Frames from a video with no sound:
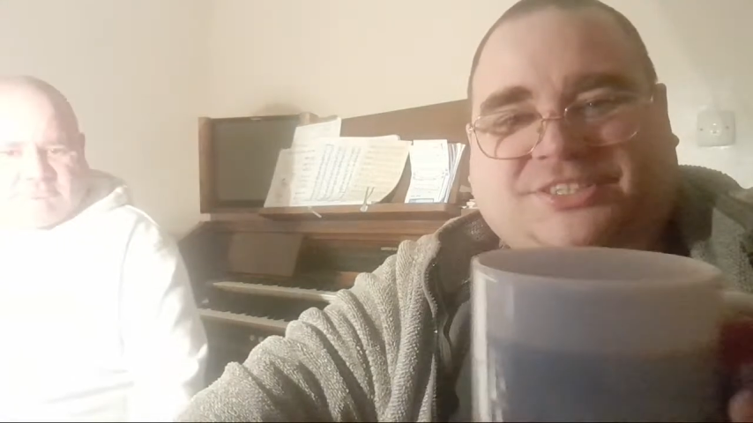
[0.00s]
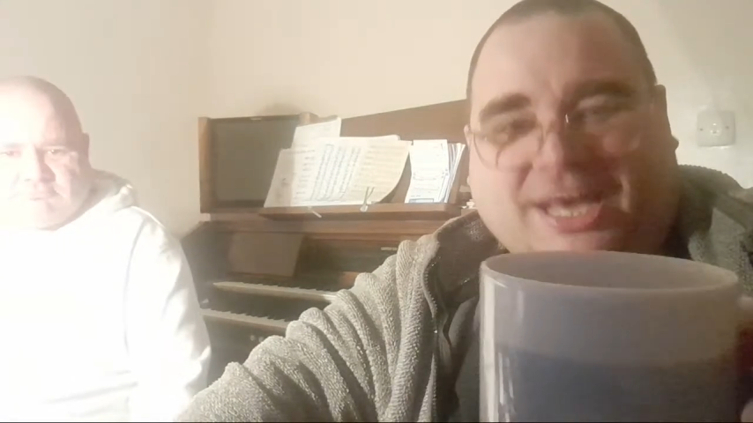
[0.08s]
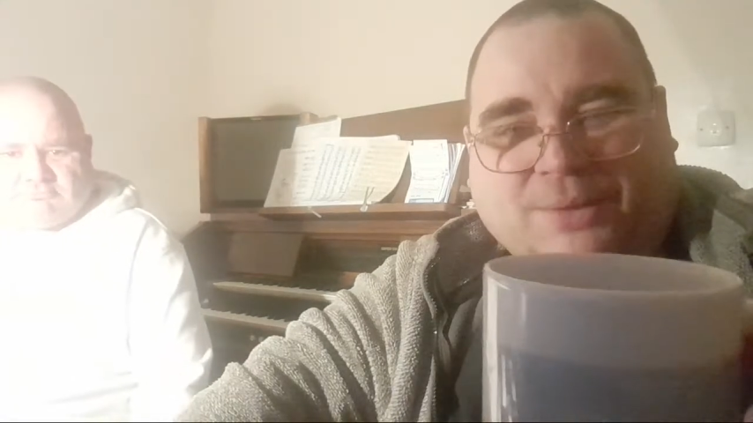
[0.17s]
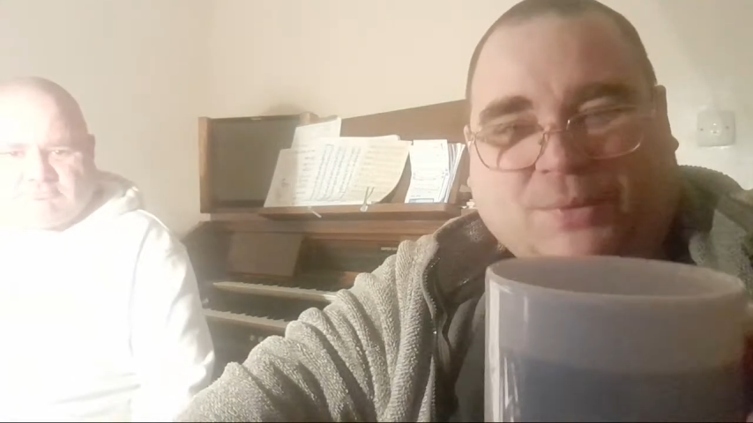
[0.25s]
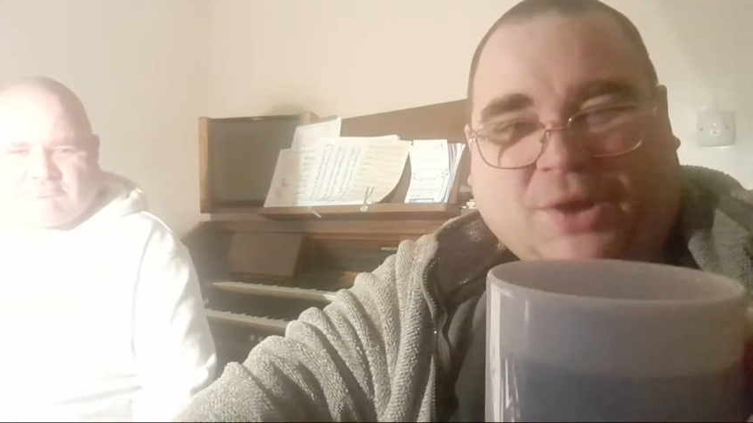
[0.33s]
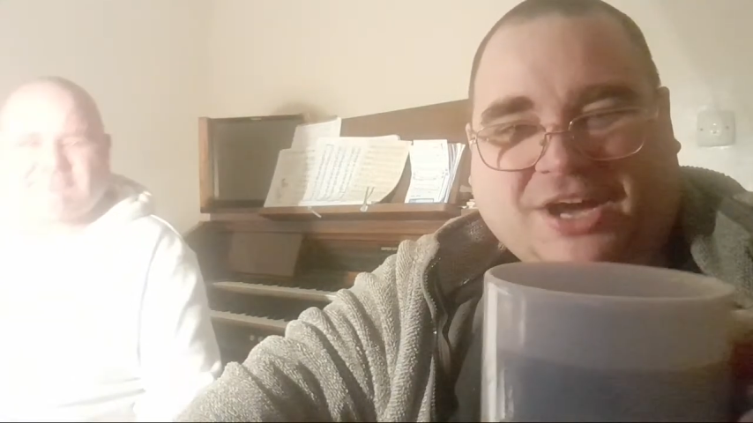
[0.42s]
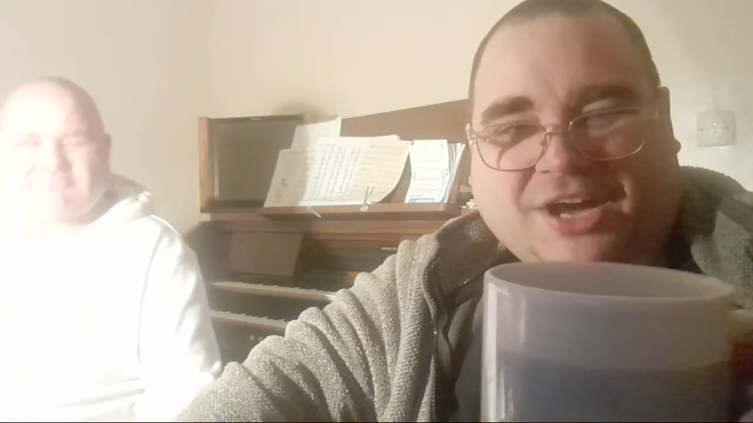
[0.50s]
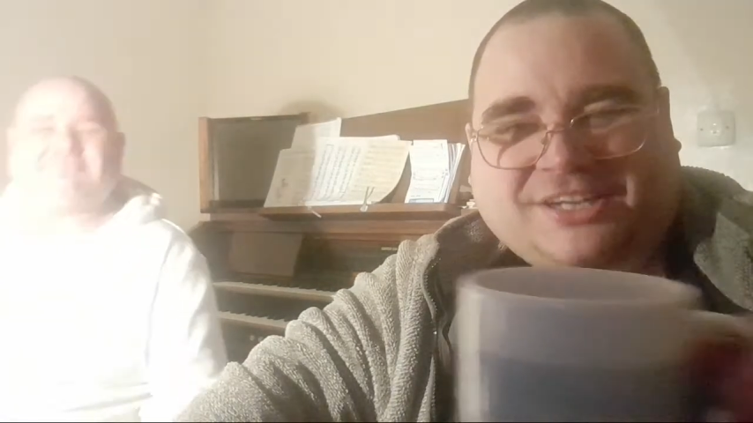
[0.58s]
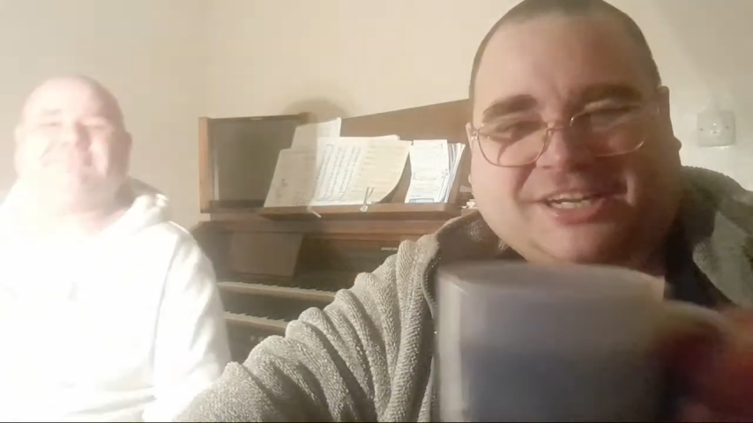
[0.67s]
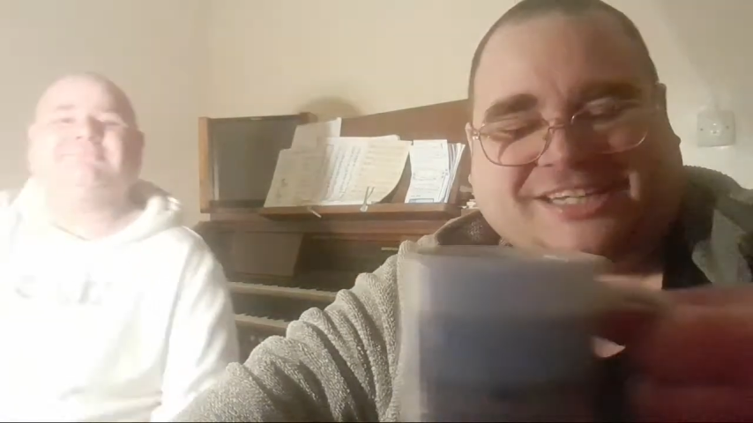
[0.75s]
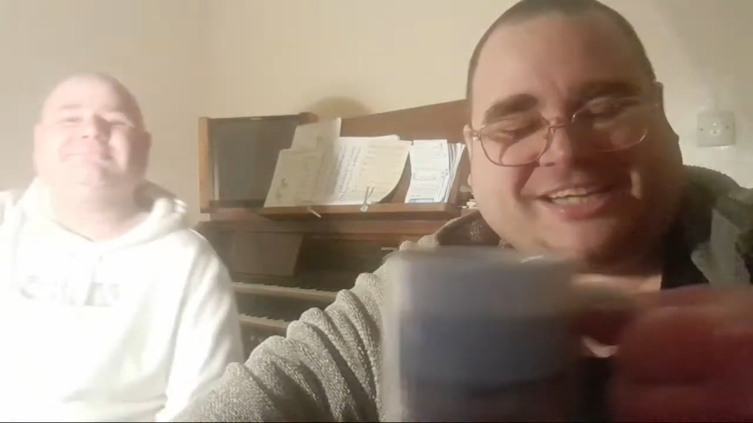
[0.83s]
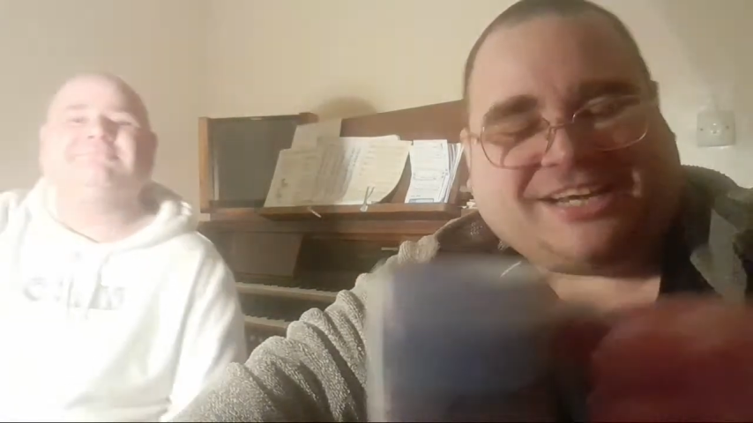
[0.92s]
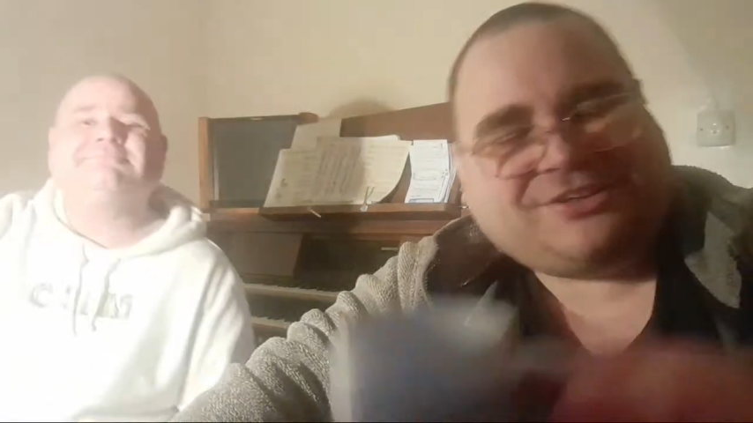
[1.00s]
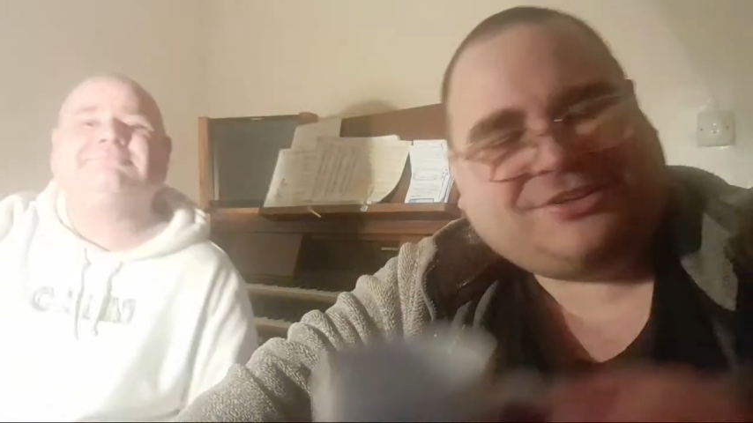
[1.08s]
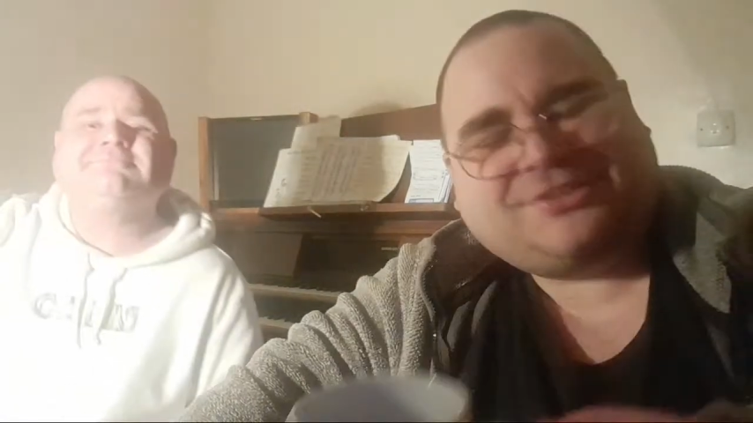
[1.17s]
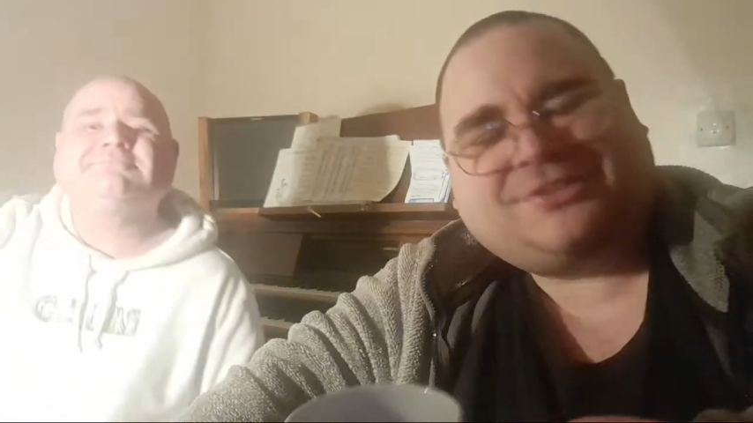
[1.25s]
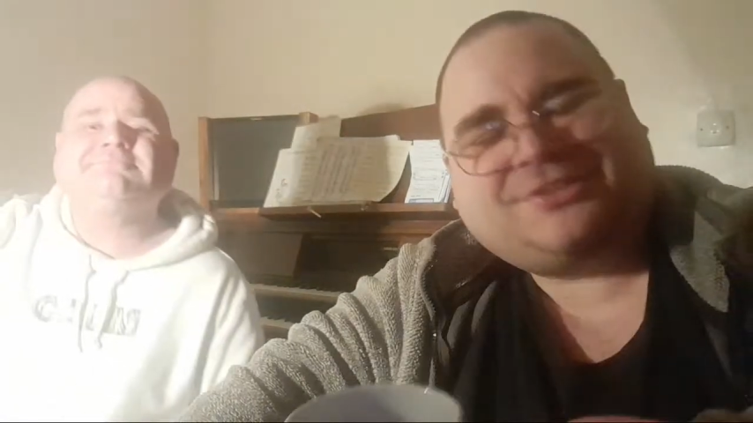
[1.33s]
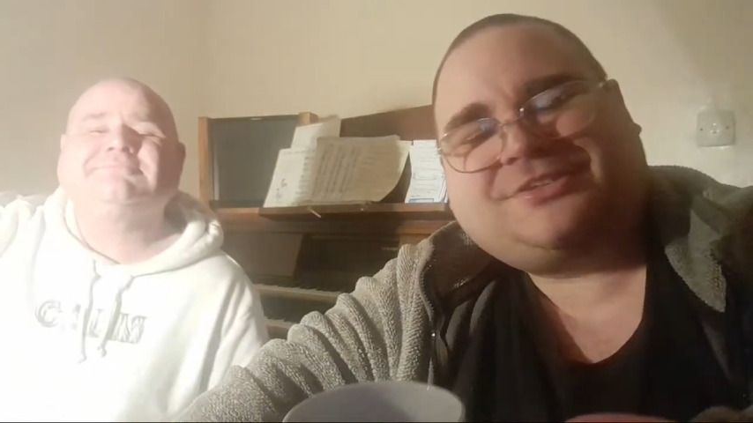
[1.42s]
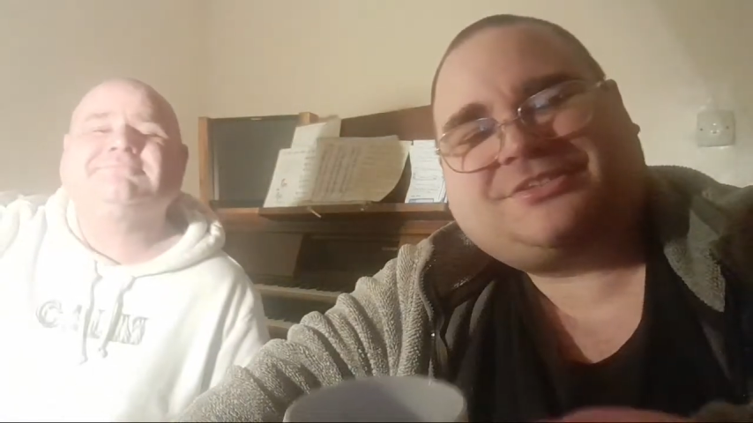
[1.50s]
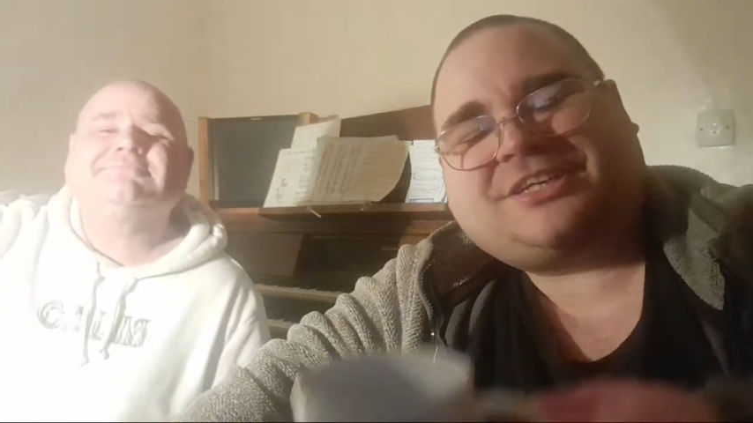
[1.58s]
that word, can you use